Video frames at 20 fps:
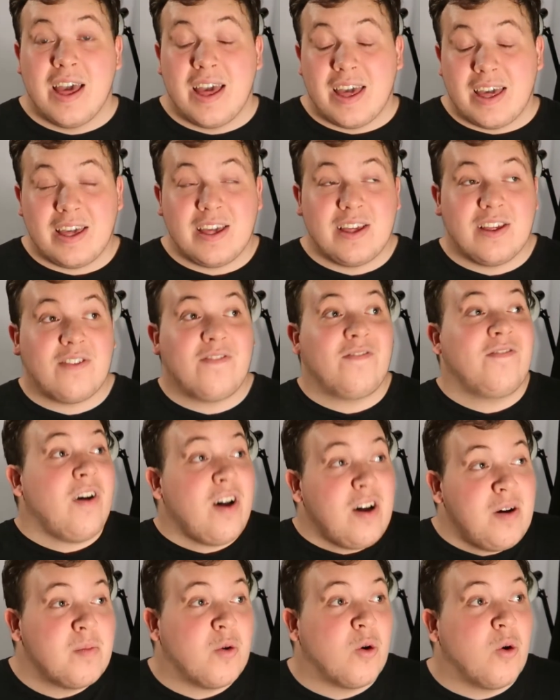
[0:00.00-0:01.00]
is
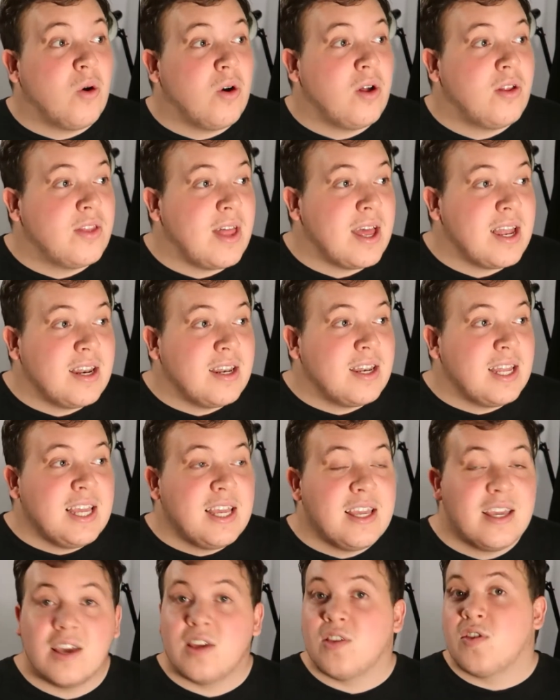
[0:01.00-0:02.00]
far more than
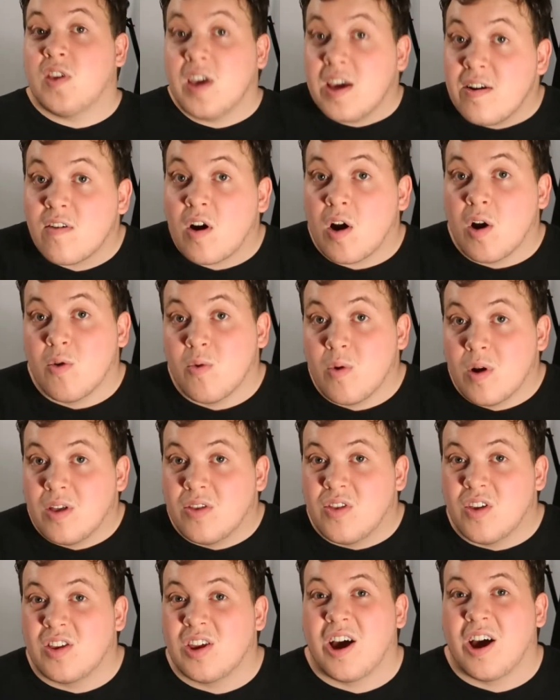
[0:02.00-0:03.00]
the 0
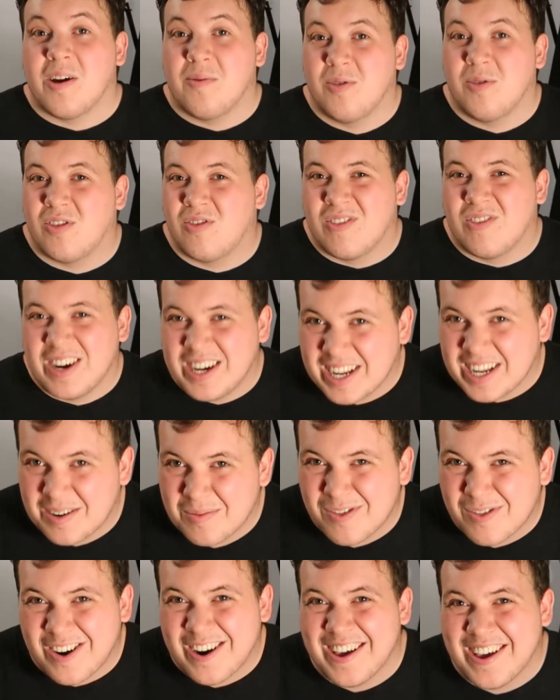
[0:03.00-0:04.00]
that I was reading
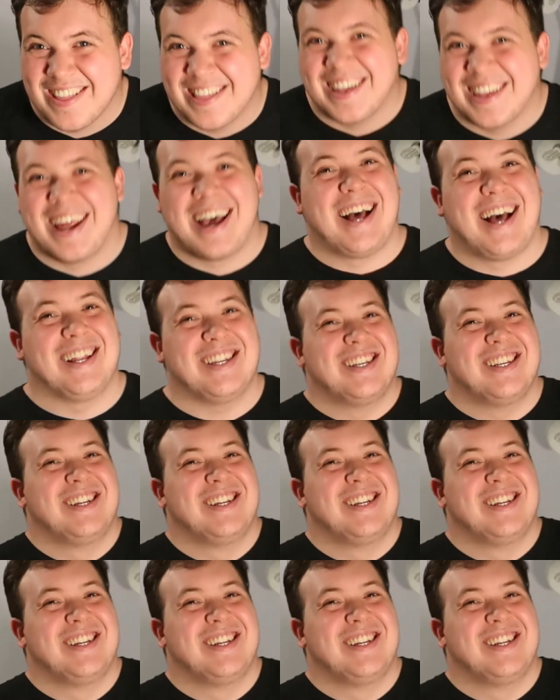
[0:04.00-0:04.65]
prior to that.